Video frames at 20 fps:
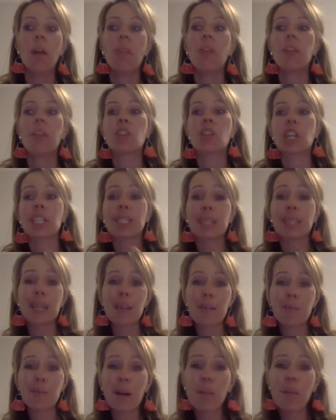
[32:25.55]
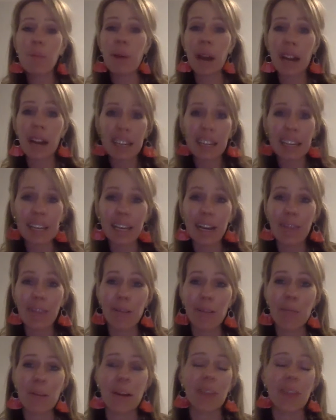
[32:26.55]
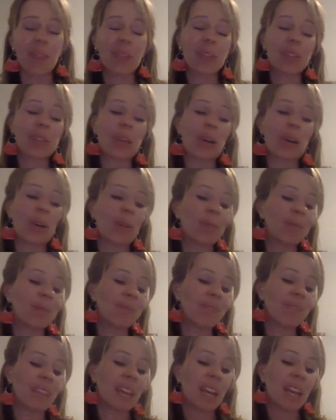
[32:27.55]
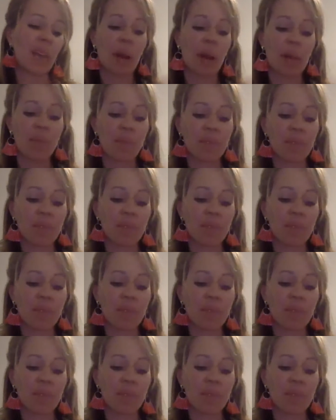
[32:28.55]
that just keep compiling every month. So anyway,